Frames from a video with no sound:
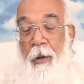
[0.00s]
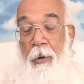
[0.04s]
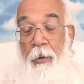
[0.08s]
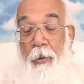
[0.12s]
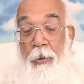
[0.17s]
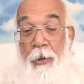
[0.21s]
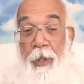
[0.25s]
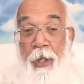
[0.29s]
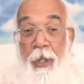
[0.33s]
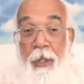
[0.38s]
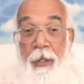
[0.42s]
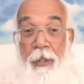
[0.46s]

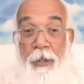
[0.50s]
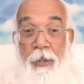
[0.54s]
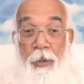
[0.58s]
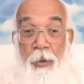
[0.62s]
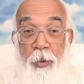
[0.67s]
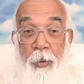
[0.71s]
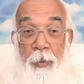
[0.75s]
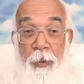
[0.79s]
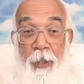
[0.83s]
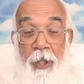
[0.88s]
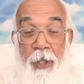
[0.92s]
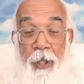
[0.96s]
oh, there
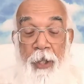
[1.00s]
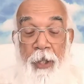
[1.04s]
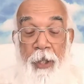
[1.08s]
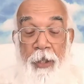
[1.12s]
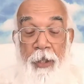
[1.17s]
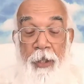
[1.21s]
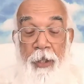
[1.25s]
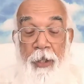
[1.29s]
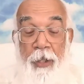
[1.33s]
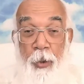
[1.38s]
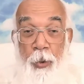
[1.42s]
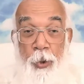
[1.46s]
is to be
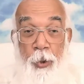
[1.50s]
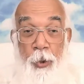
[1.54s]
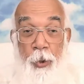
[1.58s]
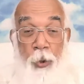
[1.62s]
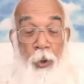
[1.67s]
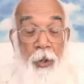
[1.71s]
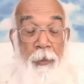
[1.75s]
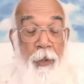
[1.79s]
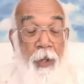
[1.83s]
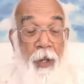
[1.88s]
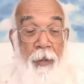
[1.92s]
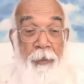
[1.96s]
a
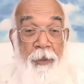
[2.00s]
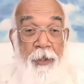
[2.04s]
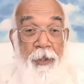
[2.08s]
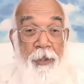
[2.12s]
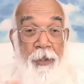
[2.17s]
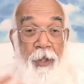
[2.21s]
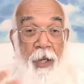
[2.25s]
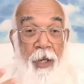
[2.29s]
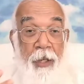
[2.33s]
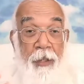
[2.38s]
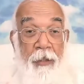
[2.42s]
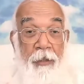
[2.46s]
snowstorm. Come
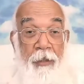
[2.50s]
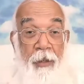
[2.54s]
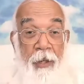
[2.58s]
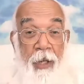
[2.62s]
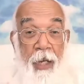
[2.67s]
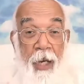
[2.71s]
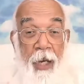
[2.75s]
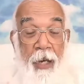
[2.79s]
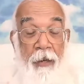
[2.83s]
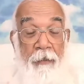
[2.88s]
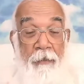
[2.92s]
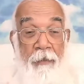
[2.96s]
inside
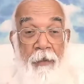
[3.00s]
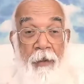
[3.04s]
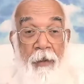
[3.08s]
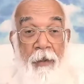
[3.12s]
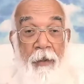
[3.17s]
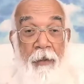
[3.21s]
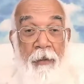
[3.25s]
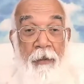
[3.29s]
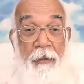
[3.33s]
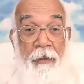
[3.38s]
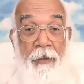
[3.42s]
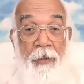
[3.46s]
the cave.
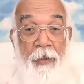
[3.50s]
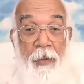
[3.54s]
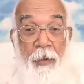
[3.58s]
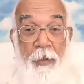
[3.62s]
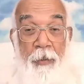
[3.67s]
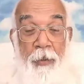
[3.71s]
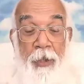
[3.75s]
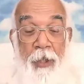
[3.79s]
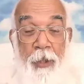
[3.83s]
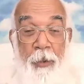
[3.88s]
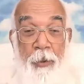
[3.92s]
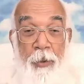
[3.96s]

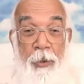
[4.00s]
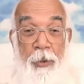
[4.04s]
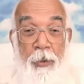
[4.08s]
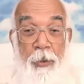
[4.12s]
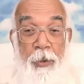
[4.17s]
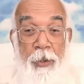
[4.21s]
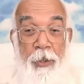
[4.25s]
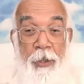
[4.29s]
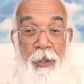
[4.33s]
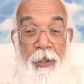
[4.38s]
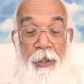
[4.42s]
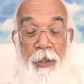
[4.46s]
So we
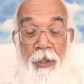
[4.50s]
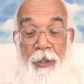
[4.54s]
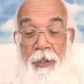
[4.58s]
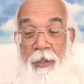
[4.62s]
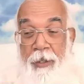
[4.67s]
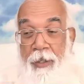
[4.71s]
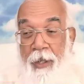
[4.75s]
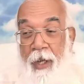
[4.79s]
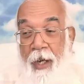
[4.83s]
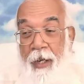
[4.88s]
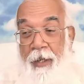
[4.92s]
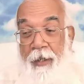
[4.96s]
used to sit
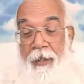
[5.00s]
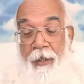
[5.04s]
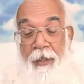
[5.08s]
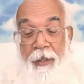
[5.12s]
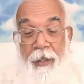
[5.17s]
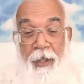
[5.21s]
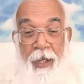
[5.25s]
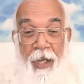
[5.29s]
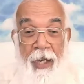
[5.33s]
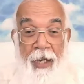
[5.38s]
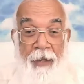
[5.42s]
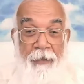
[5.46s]
inside
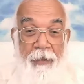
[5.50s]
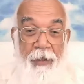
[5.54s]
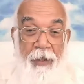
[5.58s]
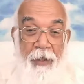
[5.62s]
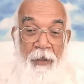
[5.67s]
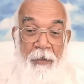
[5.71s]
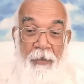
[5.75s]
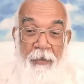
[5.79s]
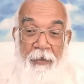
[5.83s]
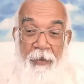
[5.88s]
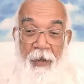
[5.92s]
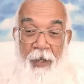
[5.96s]
the cave.
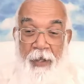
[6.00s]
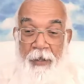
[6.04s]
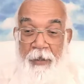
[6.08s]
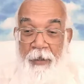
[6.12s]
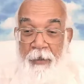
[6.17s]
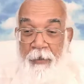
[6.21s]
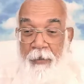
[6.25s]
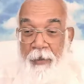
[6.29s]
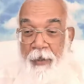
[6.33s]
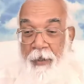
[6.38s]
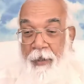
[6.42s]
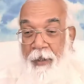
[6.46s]
In the
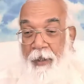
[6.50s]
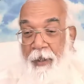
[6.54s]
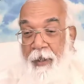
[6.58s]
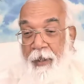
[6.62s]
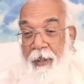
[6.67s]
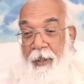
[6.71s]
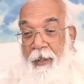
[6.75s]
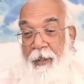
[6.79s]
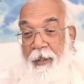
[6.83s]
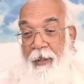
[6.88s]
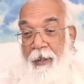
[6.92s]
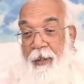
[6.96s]
front of the
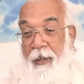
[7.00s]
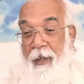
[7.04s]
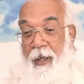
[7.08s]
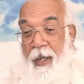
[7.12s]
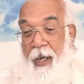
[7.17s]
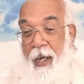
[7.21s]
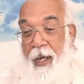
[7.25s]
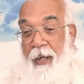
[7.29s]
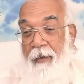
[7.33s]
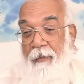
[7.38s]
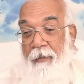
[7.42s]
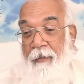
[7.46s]

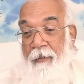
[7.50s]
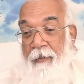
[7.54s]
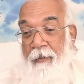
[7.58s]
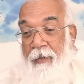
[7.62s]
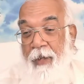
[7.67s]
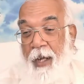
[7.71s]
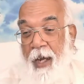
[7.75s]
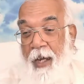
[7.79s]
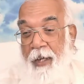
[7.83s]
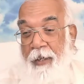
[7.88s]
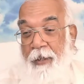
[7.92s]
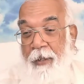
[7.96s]
cave, we
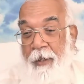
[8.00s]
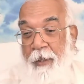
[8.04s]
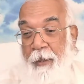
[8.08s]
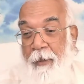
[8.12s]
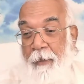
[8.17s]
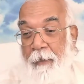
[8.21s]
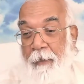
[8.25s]
had